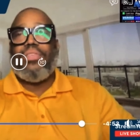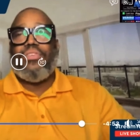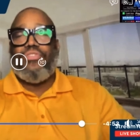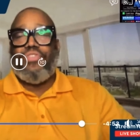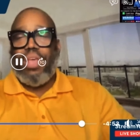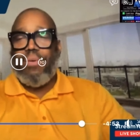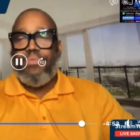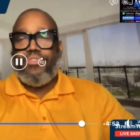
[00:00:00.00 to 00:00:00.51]
you
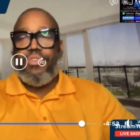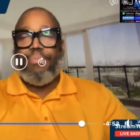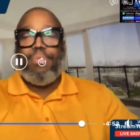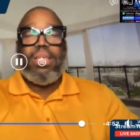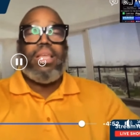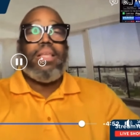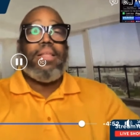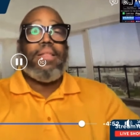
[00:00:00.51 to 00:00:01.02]
say what you
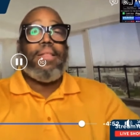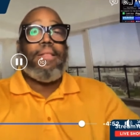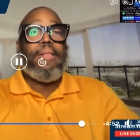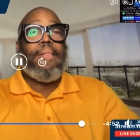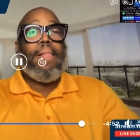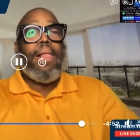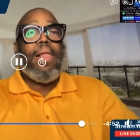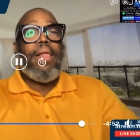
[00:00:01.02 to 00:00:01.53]
mean.
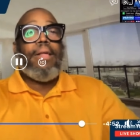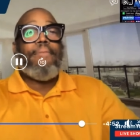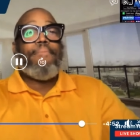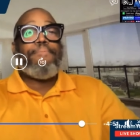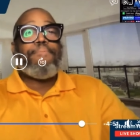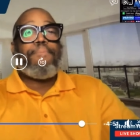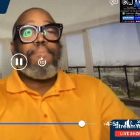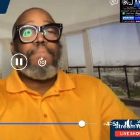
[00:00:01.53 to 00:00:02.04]

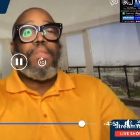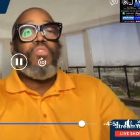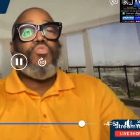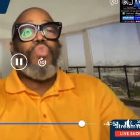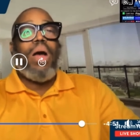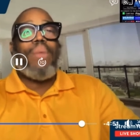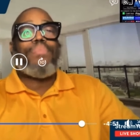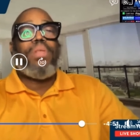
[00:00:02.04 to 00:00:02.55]

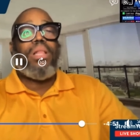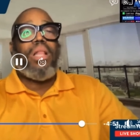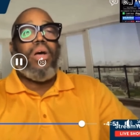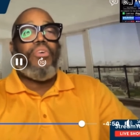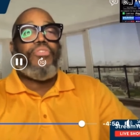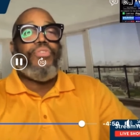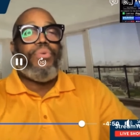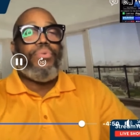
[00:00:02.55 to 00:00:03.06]
Drop the
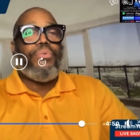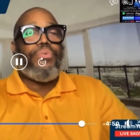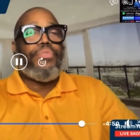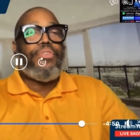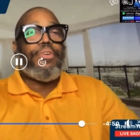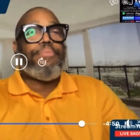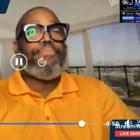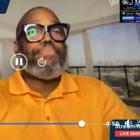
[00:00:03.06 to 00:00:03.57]

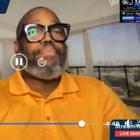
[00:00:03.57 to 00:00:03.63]
lawsuits.